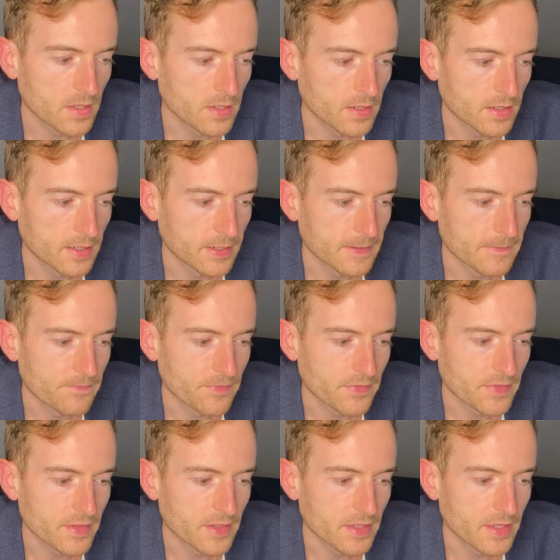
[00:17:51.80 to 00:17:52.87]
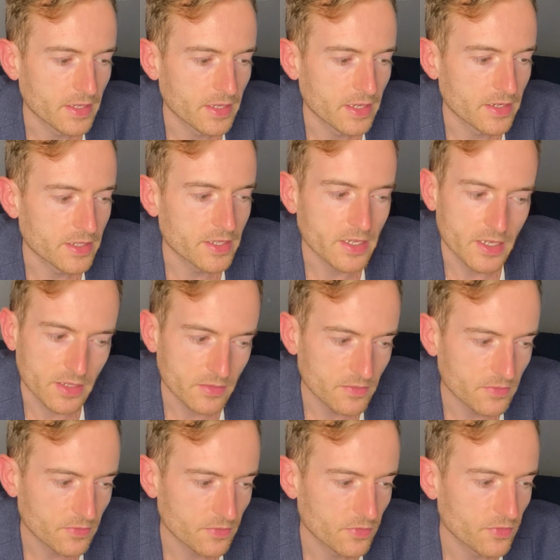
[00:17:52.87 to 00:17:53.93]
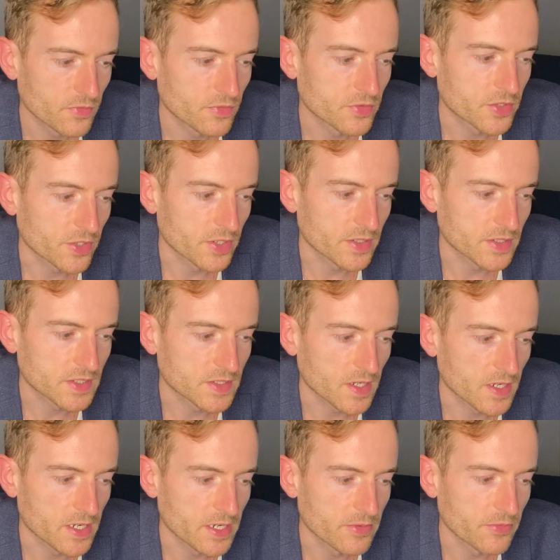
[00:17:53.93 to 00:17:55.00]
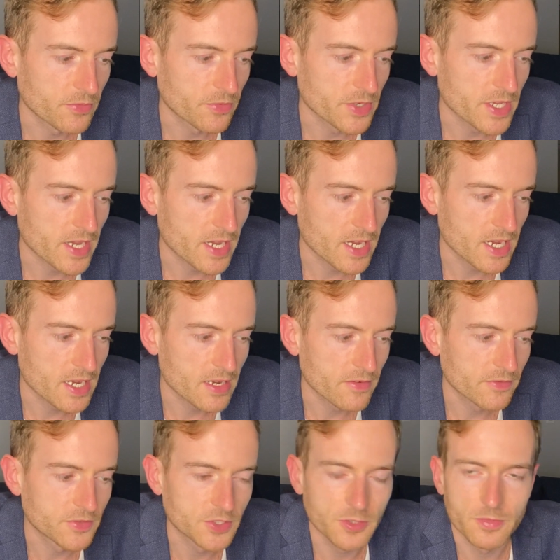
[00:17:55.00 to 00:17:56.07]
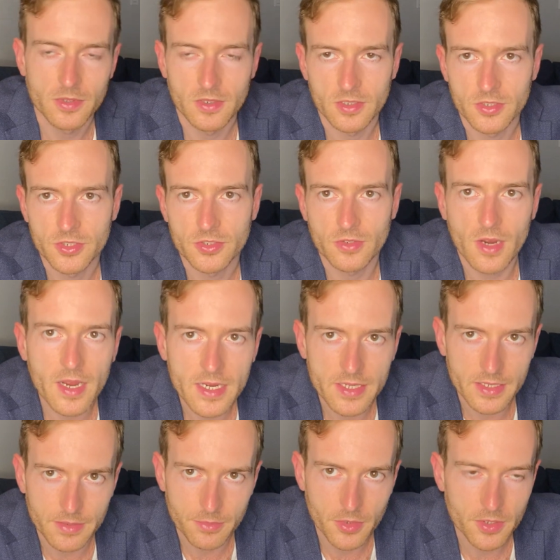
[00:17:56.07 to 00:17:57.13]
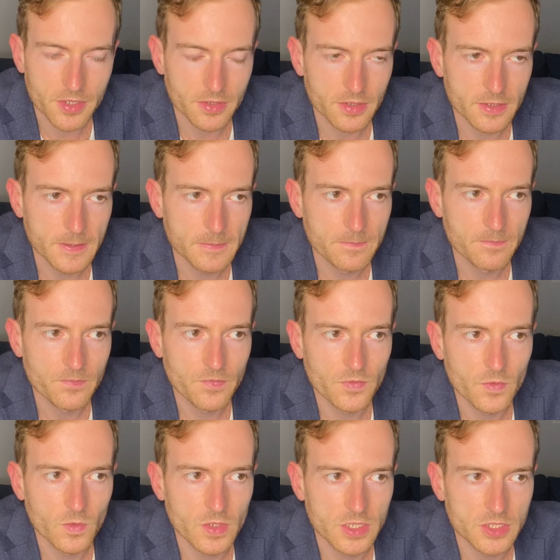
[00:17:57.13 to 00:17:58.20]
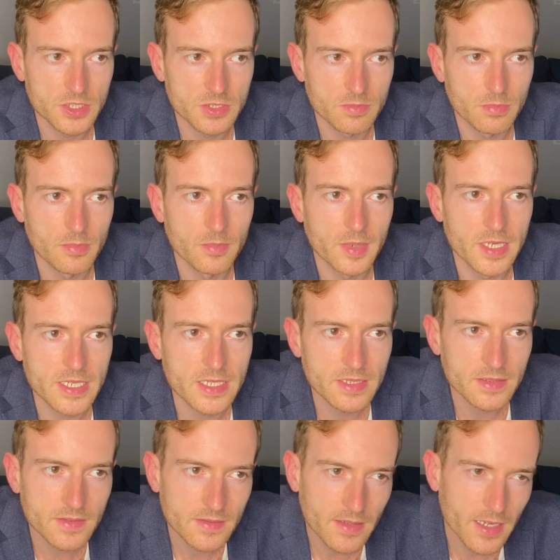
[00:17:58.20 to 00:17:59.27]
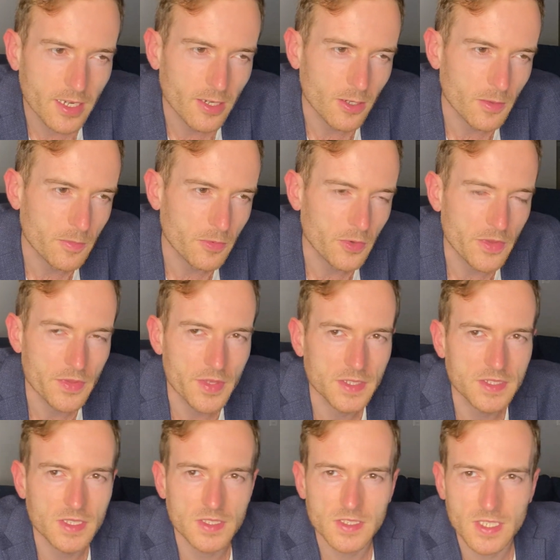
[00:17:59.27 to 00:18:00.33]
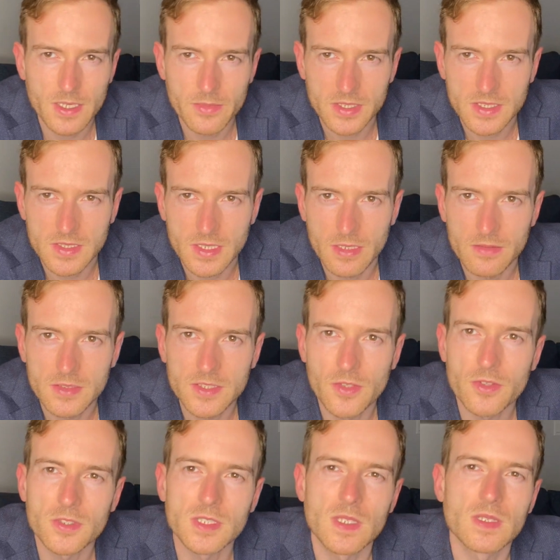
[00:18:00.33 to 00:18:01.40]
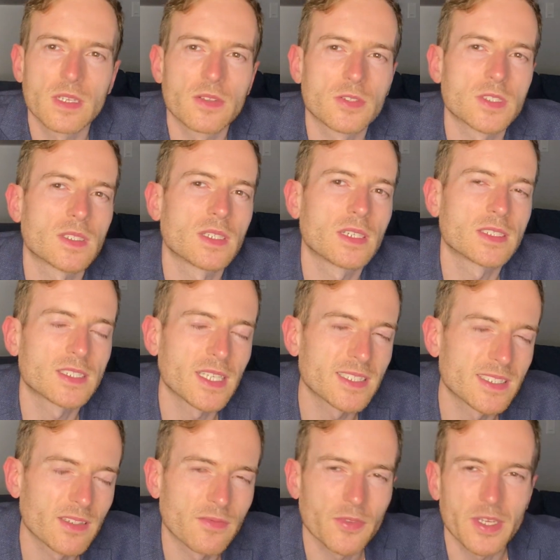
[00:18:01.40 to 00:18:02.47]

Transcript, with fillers: Um, and again, during this time, we have Jupiter trining Mercury, which might help with this to some extent. So there's a there's an, a sense of